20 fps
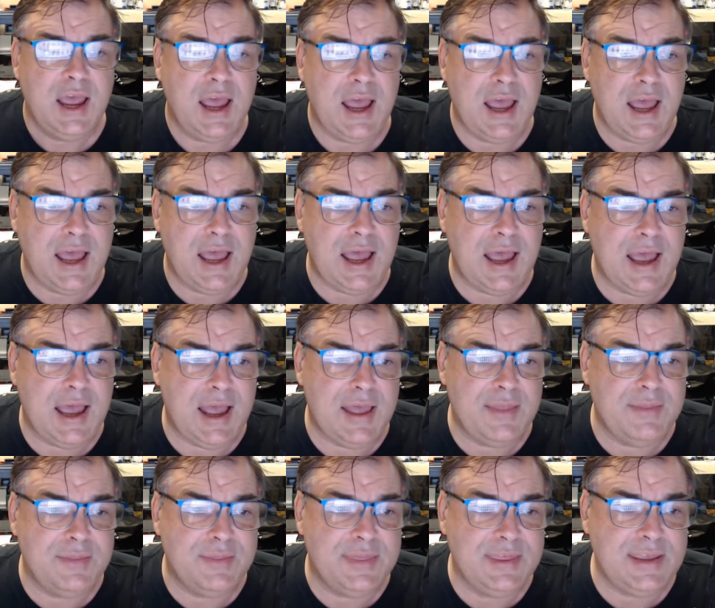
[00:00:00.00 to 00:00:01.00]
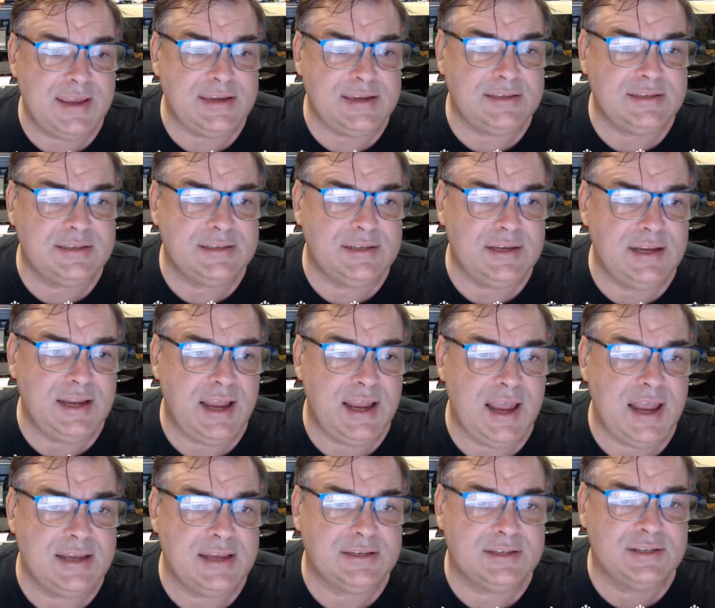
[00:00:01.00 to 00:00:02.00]
This
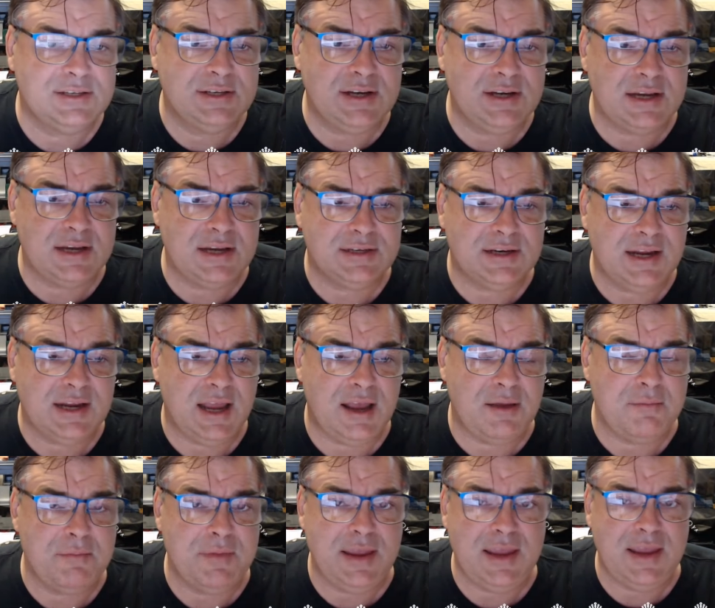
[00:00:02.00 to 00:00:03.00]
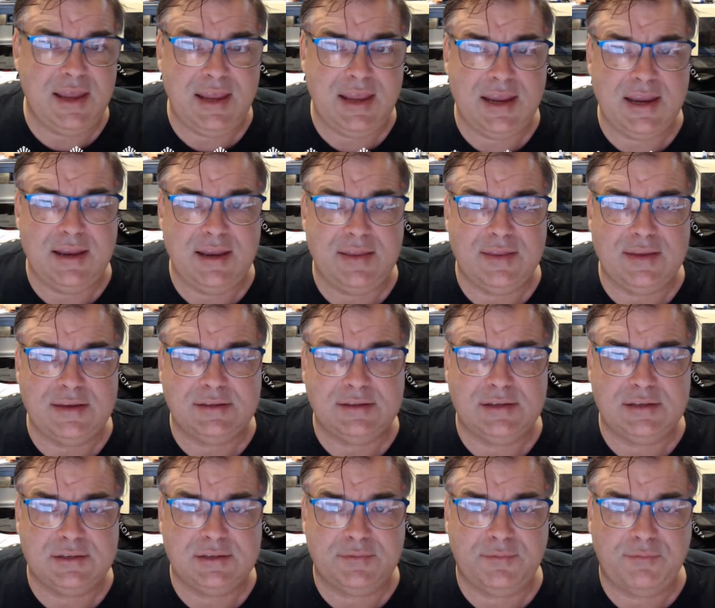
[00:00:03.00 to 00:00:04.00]
has just come in. This
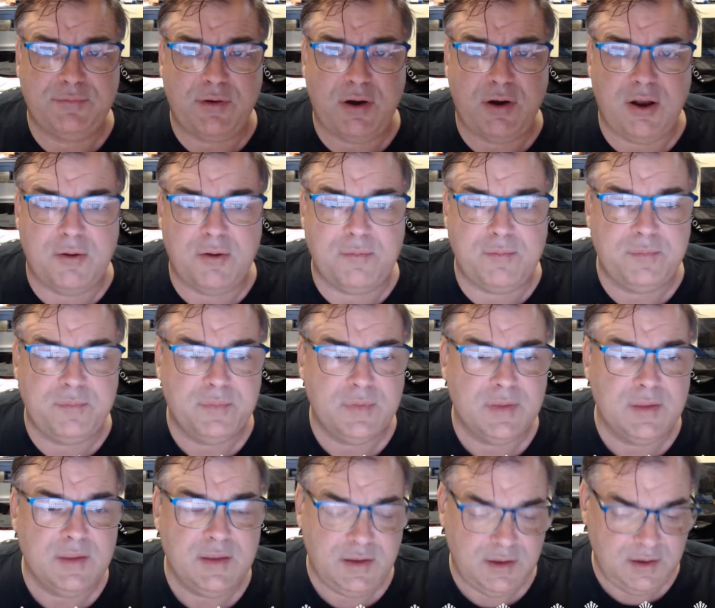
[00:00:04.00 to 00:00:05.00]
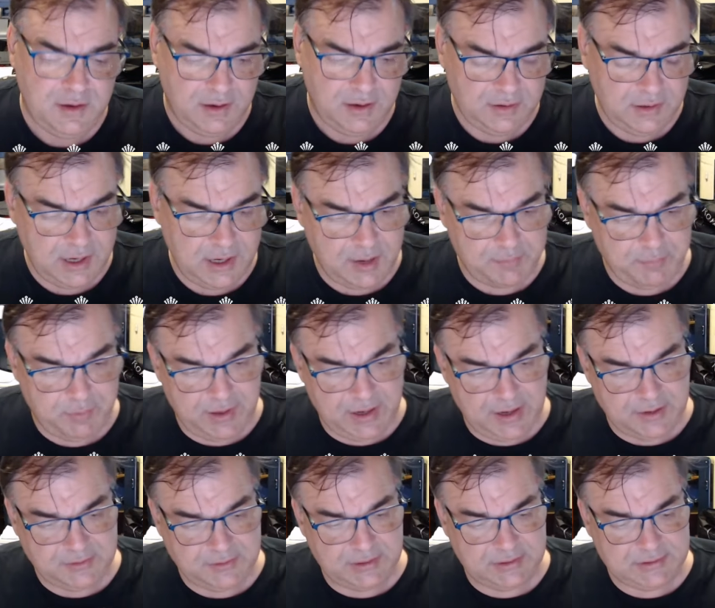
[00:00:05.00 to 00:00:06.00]
is from, I don't know how to
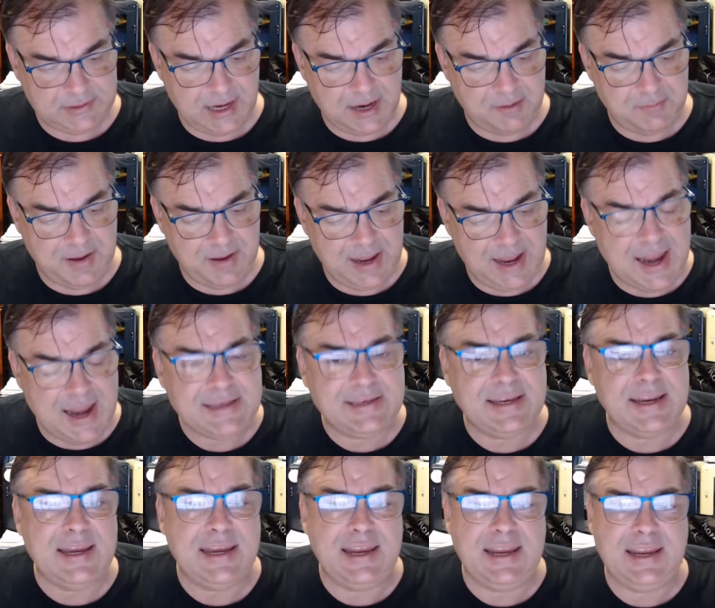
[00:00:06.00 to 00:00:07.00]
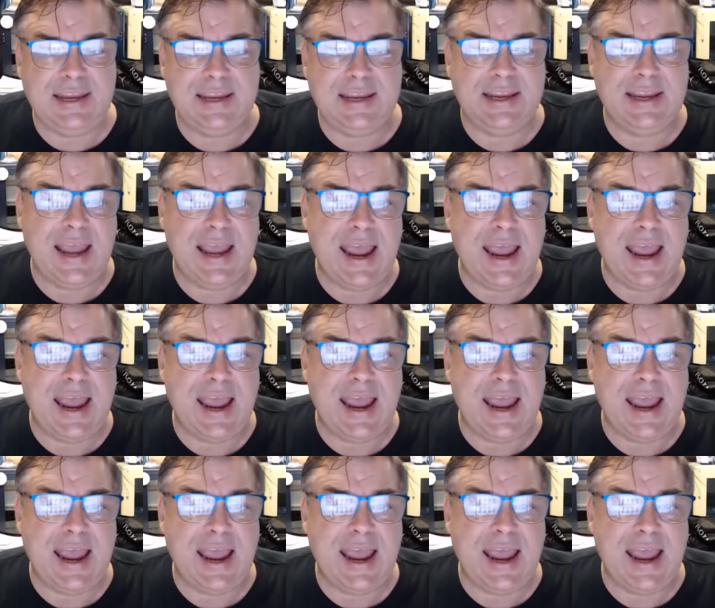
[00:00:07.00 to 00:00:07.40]
pronounce his name, Etienne.